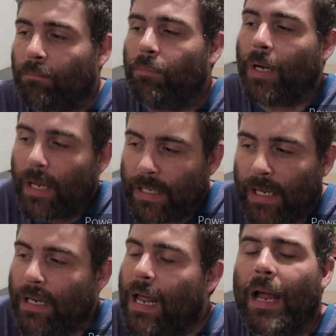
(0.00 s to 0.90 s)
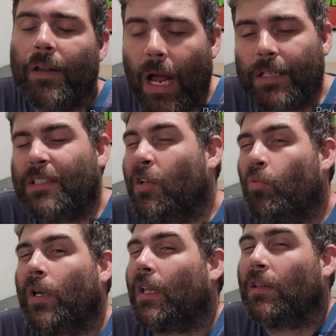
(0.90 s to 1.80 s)
But again, I still
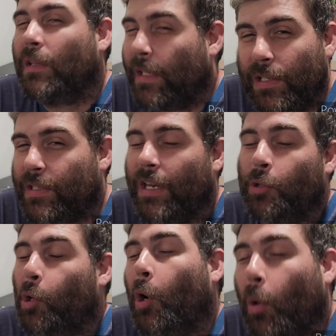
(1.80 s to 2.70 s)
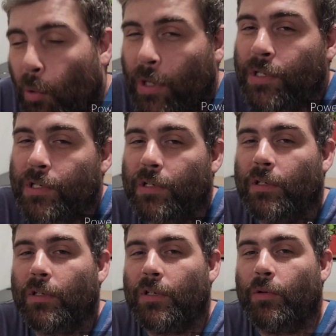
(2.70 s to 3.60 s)
would at least encourage
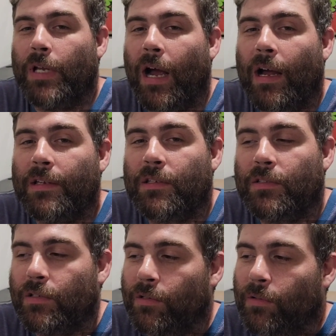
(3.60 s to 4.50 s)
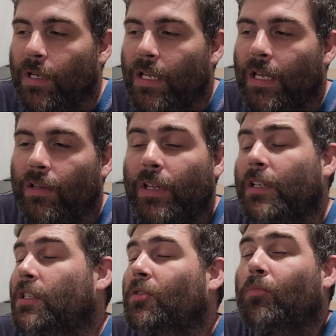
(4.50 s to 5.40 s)
you guys to
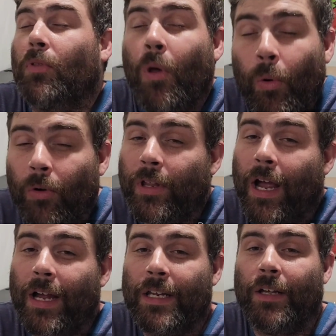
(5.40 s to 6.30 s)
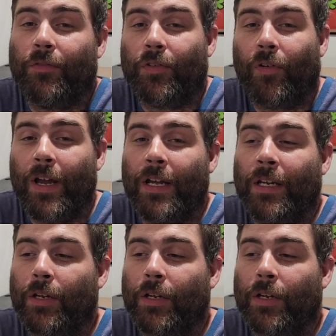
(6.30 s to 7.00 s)
explore the idea of trading.